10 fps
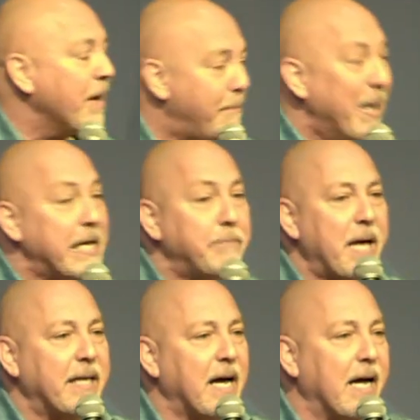pick up
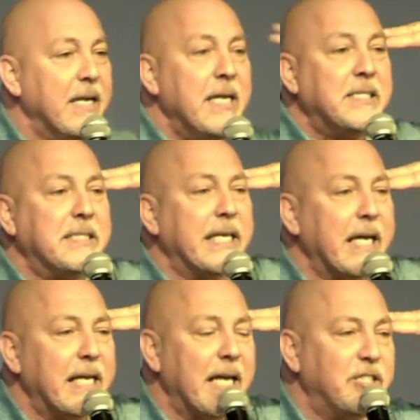that gun, stick
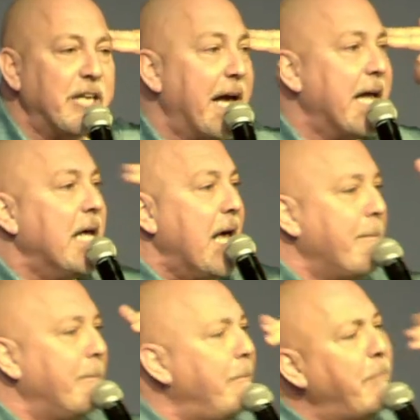it against your head,
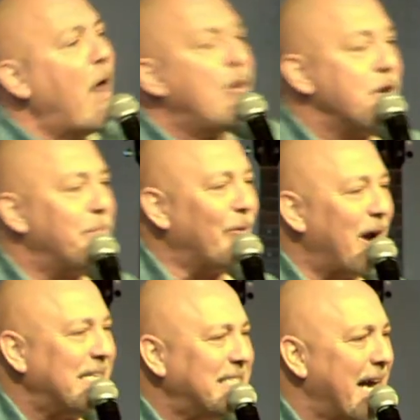and blow your
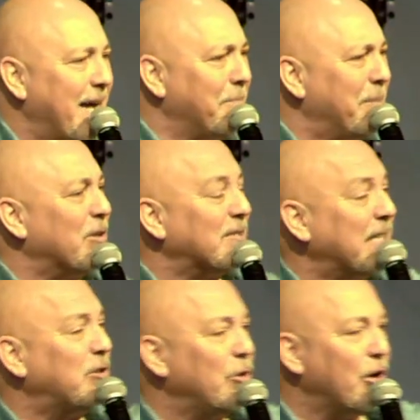brains out because
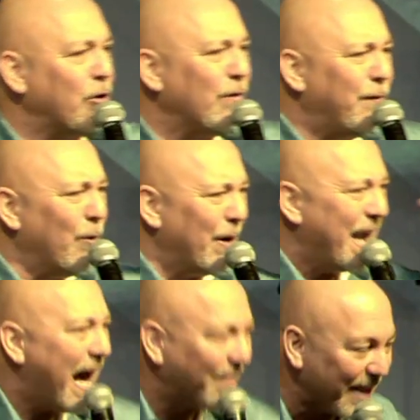that's all you're good for
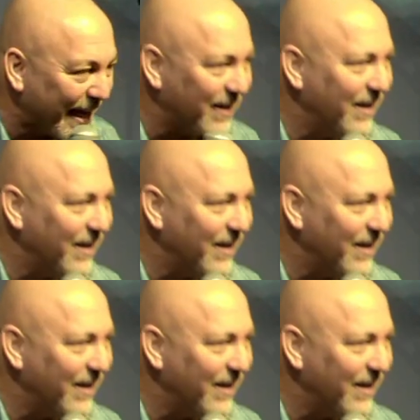nothing.